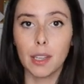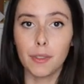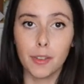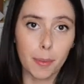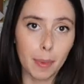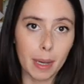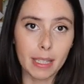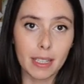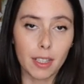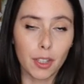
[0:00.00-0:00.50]
If you're
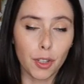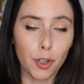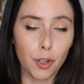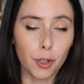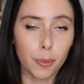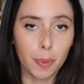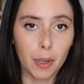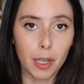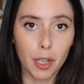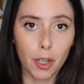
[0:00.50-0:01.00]
based in the
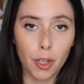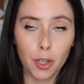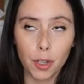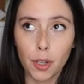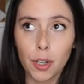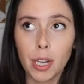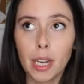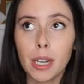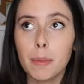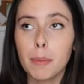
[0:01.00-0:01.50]
European
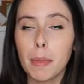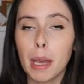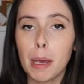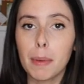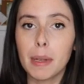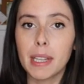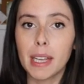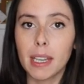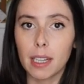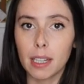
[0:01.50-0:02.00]
Union,
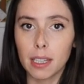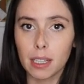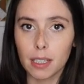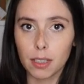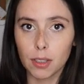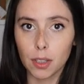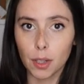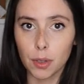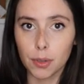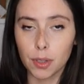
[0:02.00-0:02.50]
maybe take a
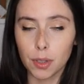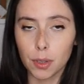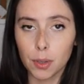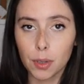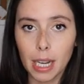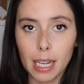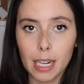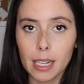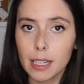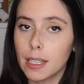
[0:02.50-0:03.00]
closer
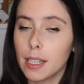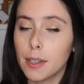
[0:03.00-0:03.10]
look at it.